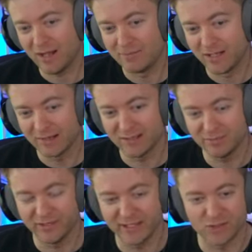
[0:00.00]
I'm not going to
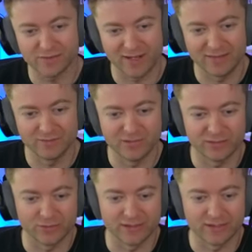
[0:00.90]
play h5 and be
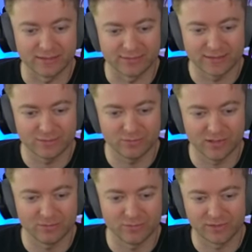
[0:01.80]
greedy. Let's
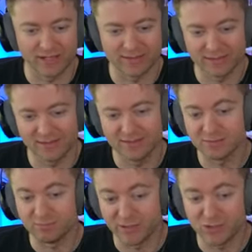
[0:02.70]
remember, the idea is
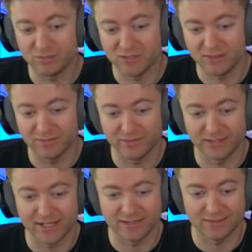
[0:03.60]
bishop d3,
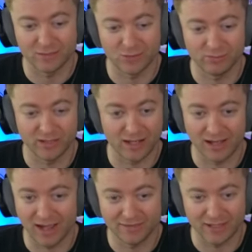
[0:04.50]
knight e2, but
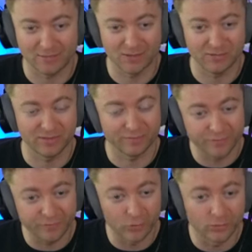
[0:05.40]
I think I'm going to be a
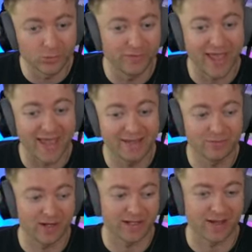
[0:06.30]
full move ahead
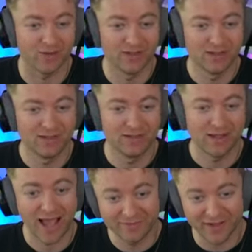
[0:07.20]
right now.
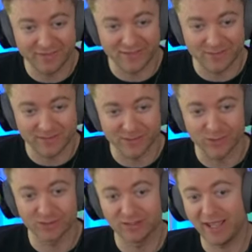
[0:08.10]
I've had this
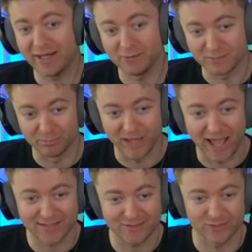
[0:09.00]
position, and it was
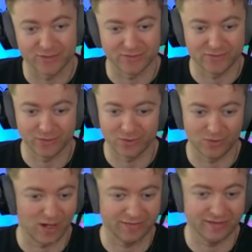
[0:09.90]
black's turn, so
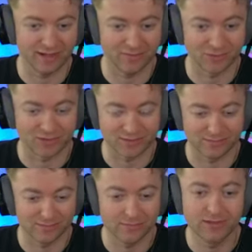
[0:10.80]
I think I'm just
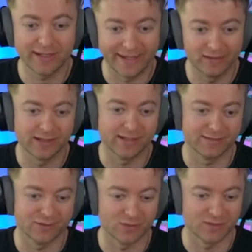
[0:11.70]
killing it in
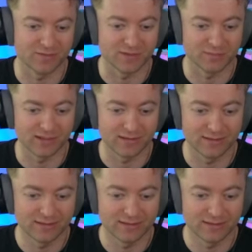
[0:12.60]
terms of the speed.